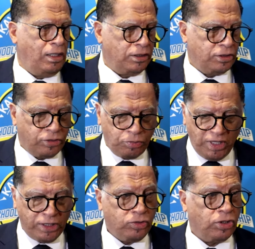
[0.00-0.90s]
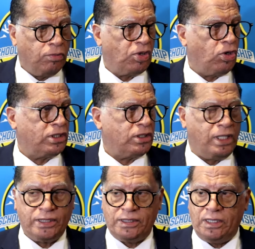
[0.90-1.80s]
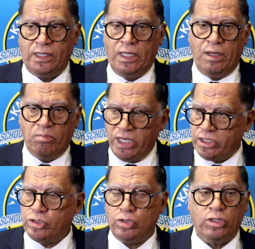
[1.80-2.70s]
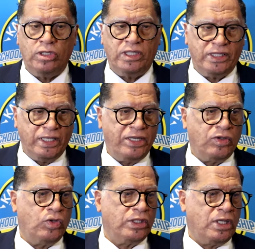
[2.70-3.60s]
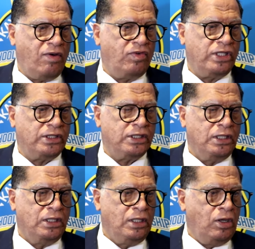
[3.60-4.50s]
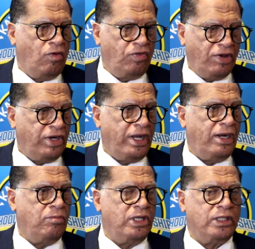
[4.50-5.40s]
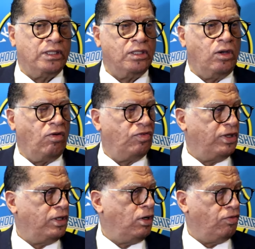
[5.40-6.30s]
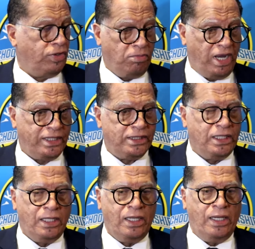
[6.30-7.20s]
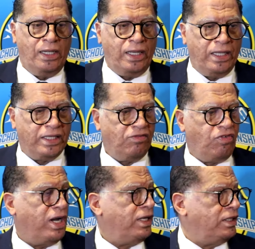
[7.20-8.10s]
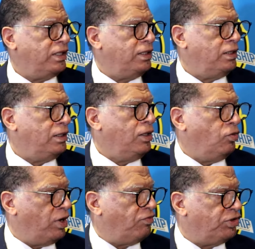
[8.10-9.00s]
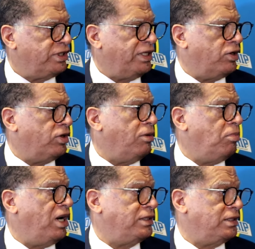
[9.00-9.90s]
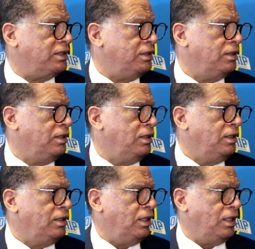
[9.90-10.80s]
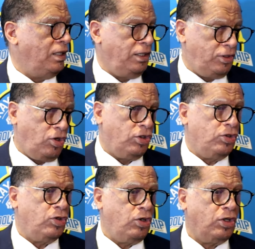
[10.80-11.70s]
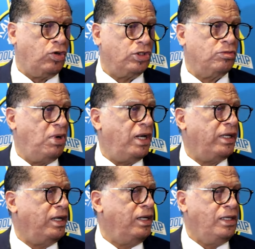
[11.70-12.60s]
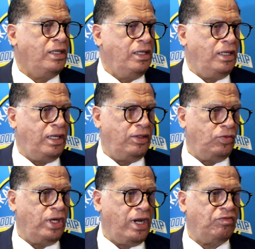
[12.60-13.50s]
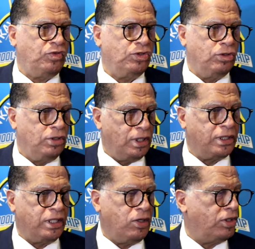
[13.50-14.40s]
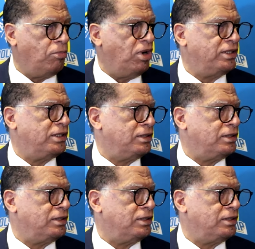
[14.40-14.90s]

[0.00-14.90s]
speak to the broadcaster, make sure there's adequate coverage of every element of the match, and then finally we have to settle on the budget. It's also going to cost money, and we have to agree on the budget.